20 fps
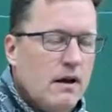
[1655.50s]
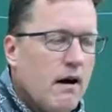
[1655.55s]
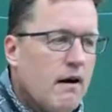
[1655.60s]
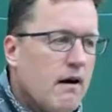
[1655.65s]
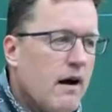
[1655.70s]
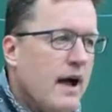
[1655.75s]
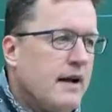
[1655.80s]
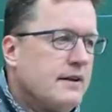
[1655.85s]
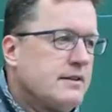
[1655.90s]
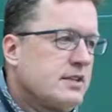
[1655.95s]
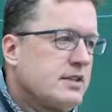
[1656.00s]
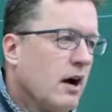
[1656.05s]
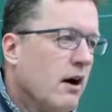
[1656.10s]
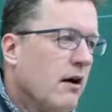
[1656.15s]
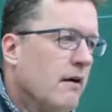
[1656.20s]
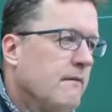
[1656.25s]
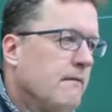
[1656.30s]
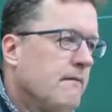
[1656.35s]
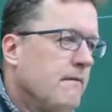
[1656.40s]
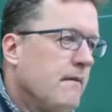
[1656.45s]
All right,
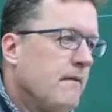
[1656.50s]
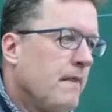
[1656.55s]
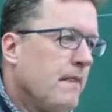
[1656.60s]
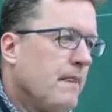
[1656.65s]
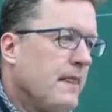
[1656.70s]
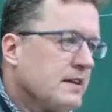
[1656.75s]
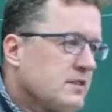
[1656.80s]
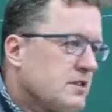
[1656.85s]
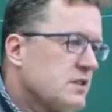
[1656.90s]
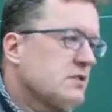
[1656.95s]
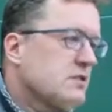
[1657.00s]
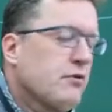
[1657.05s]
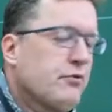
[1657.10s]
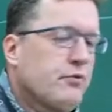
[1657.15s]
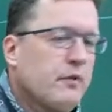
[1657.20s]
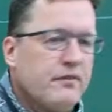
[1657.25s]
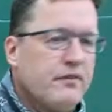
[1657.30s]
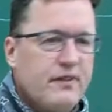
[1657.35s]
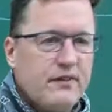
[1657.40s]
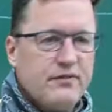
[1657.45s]
so this is a
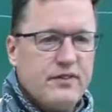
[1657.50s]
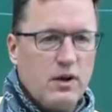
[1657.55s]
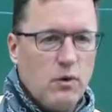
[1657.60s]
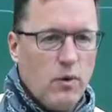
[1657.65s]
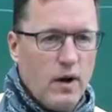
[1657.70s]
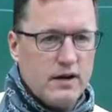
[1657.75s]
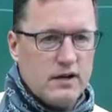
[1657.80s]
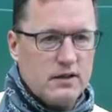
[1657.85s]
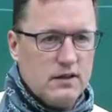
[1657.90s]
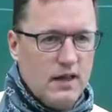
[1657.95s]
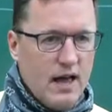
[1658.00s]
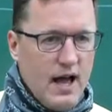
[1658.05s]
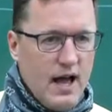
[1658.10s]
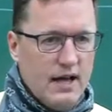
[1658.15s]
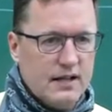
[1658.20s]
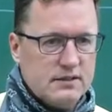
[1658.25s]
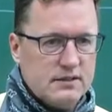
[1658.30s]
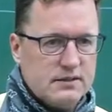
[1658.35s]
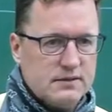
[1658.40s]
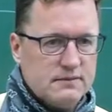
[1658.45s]
351
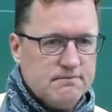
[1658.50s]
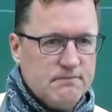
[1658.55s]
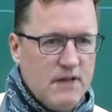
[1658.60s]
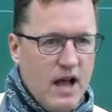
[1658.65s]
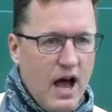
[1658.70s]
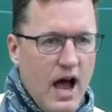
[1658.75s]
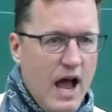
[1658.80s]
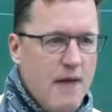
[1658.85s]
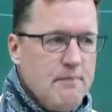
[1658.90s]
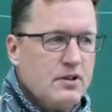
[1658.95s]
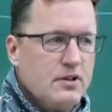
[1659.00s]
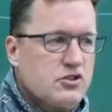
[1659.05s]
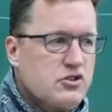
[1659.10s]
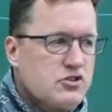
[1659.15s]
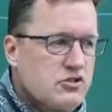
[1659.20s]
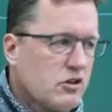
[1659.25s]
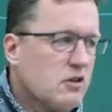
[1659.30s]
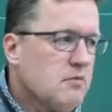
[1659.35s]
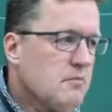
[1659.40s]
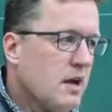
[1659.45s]
class. I'm
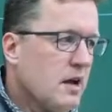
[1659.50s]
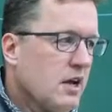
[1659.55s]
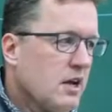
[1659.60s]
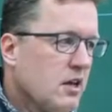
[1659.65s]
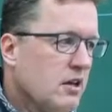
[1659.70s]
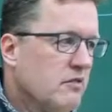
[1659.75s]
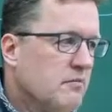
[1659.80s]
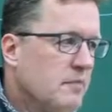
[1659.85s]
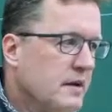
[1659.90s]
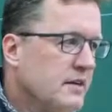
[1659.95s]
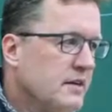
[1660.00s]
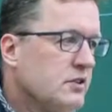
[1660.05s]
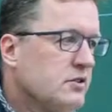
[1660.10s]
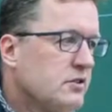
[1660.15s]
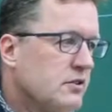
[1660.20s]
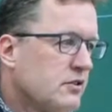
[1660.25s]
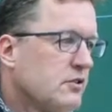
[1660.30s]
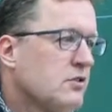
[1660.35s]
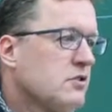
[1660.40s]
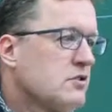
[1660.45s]
assuming you've been
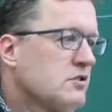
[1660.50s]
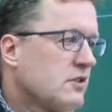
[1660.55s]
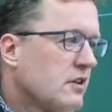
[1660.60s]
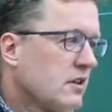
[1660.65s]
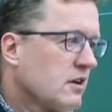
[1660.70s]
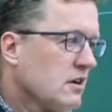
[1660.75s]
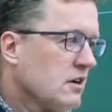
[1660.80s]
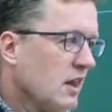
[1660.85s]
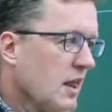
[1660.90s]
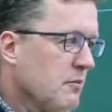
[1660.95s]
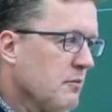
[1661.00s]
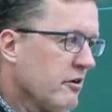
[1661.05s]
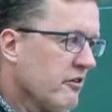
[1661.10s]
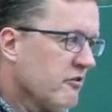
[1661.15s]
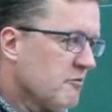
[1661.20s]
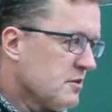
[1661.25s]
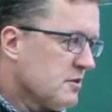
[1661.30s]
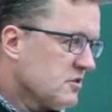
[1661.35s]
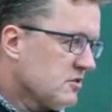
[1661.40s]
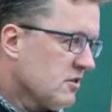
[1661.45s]
introduced to the
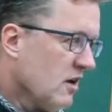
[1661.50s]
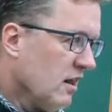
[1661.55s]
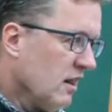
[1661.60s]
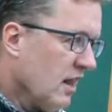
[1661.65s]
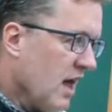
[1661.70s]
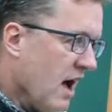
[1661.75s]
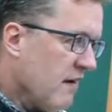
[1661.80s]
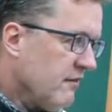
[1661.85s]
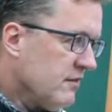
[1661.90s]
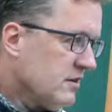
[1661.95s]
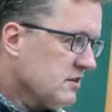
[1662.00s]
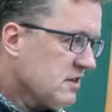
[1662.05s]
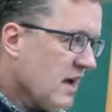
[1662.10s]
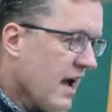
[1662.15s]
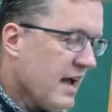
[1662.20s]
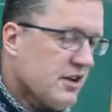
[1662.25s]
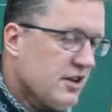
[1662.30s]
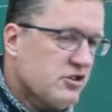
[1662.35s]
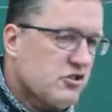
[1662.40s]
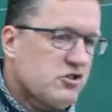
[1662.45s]
Columbia basalt lavas.
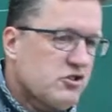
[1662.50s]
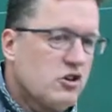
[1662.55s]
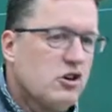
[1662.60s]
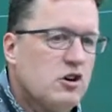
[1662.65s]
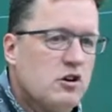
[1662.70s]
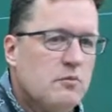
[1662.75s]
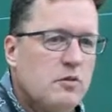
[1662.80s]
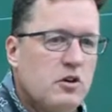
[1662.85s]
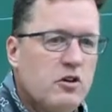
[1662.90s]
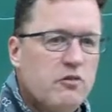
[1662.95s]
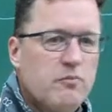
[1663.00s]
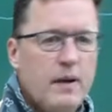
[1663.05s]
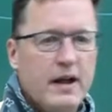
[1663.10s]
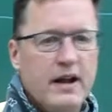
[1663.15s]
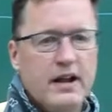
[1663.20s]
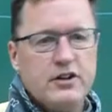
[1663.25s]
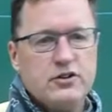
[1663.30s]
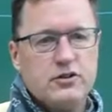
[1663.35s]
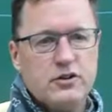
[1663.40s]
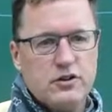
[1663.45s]
I assume you've
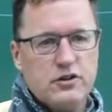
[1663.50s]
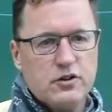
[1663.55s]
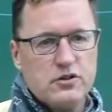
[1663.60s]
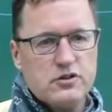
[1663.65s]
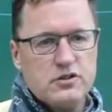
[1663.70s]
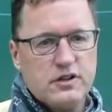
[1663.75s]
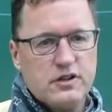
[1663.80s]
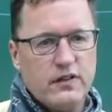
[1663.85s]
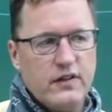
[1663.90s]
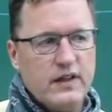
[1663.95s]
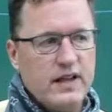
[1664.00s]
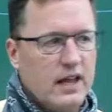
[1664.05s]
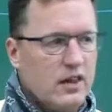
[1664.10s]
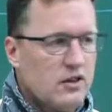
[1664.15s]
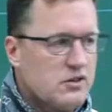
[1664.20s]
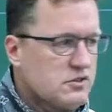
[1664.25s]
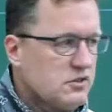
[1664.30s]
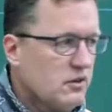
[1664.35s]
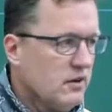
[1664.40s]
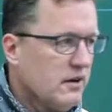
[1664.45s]
been introduced to the
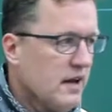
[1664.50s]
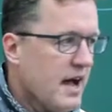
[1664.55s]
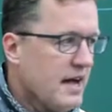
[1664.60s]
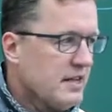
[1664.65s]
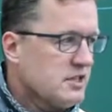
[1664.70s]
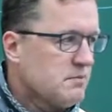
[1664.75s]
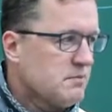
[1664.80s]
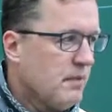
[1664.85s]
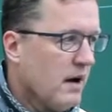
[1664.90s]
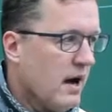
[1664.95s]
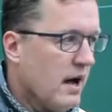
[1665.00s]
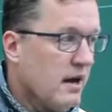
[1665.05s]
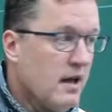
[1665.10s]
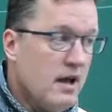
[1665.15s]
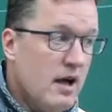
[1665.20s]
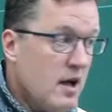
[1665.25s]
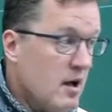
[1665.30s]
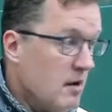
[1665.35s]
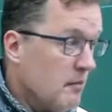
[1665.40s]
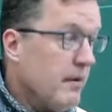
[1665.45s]
Yellowstone hotspot.
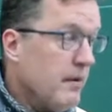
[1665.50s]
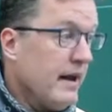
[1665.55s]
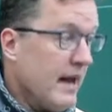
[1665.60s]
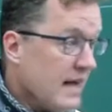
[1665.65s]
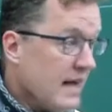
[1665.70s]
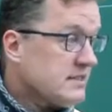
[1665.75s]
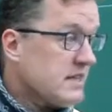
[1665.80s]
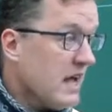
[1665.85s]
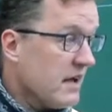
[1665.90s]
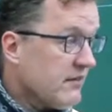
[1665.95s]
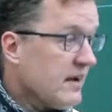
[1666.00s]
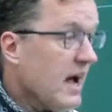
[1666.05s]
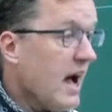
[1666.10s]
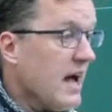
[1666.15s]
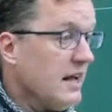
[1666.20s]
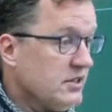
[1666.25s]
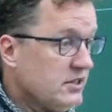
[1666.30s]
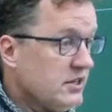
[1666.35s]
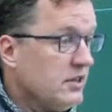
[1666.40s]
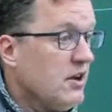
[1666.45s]
But as I've
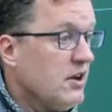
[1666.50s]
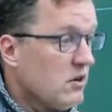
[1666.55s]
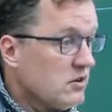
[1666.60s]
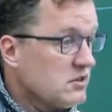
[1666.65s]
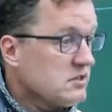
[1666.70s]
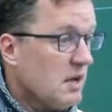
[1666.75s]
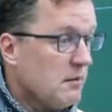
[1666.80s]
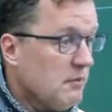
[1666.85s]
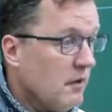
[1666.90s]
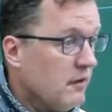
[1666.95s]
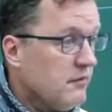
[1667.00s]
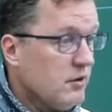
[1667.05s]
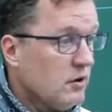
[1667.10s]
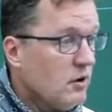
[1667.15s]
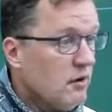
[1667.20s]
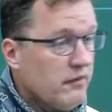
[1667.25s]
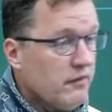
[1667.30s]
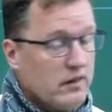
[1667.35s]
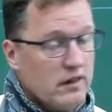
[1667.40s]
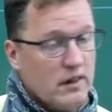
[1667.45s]
gotten to know some of
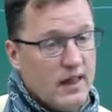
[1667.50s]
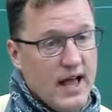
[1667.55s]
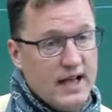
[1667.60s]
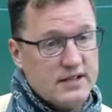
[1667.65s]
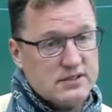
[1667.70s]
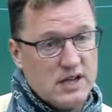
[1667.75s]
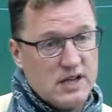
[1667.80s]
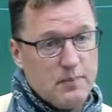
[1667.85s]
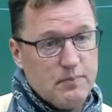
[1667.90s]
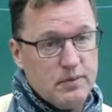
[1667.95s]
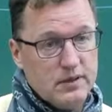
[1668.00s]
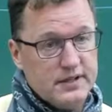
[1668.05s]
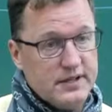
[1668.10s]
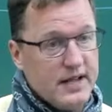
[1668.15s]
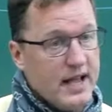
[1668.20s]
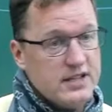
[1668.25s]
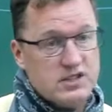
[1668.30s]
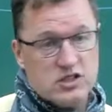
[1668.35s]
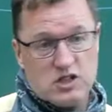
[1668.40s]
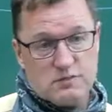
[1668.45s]
you over the last couple of
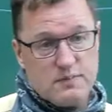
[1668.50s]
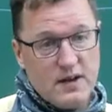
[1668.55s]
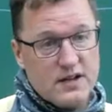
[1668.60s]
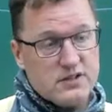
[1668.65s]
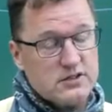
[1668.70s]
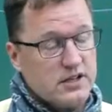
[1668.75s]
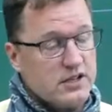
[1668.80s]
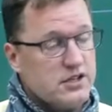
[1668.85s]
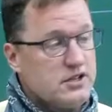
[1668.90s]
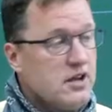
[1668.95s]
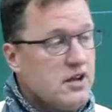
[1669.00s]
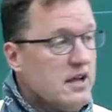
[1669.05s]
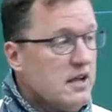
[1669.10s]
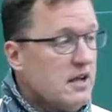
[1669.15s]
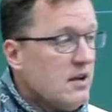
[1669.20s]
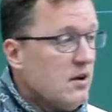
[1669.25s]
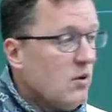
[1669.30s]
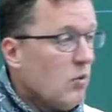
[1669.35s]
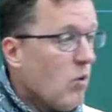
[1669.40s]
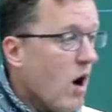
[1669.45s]
days, especially
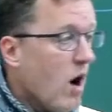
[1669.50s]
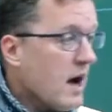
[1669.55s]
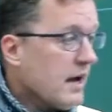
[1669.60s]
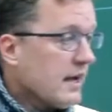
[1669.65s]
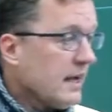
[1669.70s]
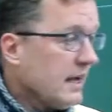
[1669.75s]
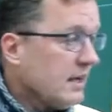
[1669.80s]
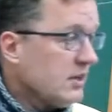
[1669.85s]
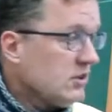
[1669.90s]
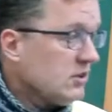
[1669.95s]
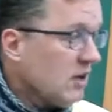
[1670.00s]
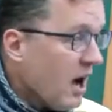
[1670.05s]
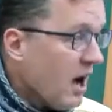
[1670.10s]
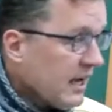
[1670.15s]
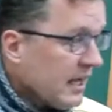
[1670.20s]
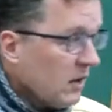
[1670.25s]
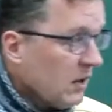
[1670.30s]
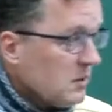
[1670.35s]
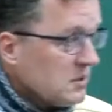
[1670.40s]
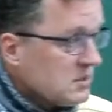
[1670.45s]
walking and
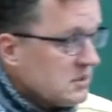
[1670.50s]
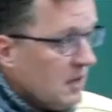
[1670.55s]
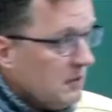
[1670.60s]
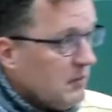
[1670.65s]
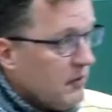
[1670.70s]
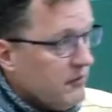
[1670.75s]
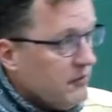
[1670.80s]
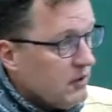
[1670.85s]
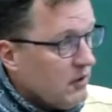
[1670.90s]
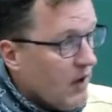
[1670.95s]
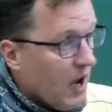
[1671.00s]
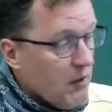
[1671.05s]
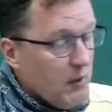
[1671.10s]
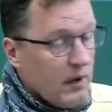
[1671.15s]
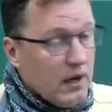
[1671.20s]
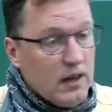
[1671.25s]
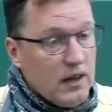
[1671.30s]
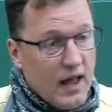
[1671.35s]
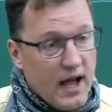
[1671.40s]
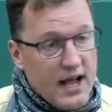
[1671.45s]
talking with some of you, I
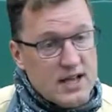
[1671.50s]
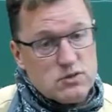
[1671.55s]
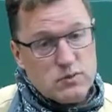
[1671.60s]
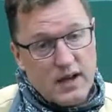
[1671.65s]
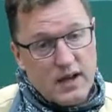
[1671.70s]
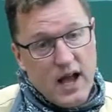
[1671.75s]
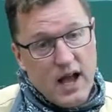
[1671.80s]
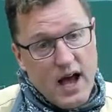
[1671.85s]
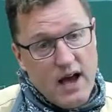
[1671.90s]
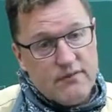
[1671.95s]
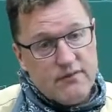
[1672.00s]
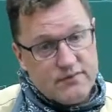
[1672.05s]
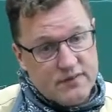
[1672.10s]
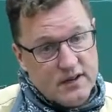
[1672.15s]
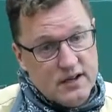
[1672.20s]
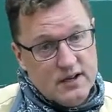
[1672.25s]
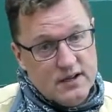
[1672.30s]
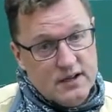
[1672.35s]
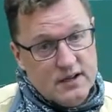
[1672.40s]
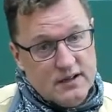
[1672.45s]
realize we have
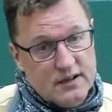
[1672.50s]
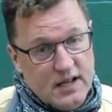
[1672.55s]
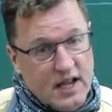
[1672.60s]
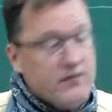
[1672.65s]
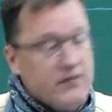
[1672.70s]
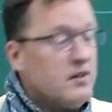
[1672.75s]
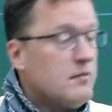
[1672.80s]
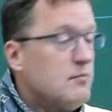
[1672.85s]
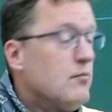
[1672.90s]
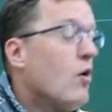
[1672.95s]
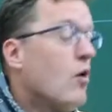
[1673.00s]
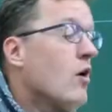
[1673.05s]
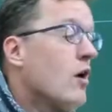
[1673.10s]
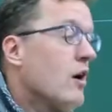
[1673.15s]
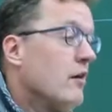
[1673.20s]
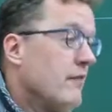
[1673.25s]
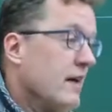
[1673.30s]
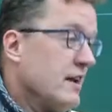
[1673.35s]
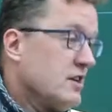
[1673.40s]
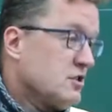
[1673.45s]
even
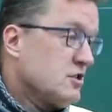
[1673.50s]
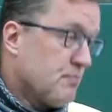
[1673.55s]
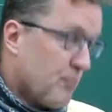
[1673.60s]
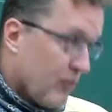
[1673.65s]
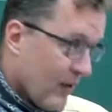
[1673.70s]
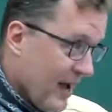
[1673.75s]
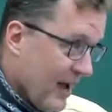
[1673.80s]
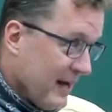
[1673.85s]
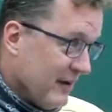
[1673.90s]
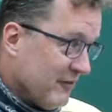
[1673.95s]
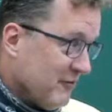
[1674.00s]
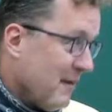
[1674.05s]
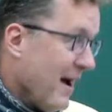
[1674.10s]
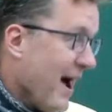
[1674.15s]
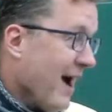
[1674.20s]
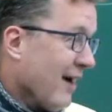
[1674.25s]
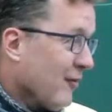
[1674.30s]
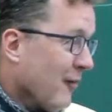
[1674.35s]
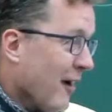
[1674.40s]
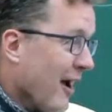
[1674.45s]
more of a spread of
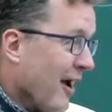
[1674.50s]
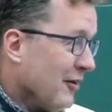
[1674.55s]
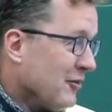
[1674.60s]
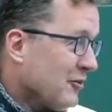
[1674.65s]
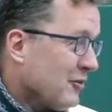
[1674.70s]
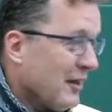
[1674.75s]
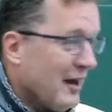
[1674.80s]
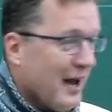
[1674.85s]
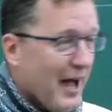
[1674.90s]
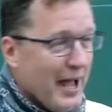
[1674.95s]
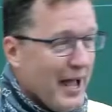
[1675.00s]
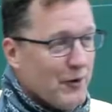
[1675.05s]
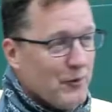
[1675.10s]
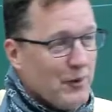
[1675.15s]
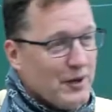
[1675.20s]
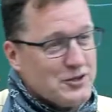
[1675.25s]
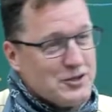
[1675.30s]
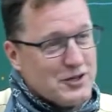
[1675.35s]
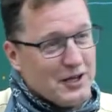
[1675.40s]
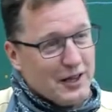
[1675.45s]
backgrounds than I
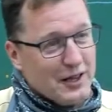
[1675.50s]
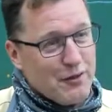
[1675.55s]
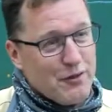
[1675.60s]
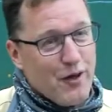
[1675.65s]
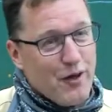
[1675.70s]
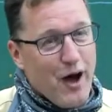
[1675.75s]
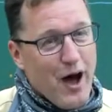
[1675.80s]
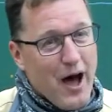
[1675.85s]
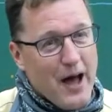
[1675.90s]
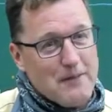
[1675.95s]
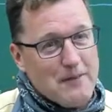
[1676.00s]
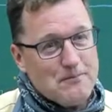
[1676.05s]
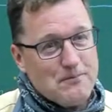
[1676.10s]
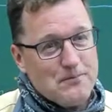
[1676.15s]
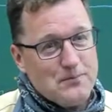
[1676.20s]
originally thought.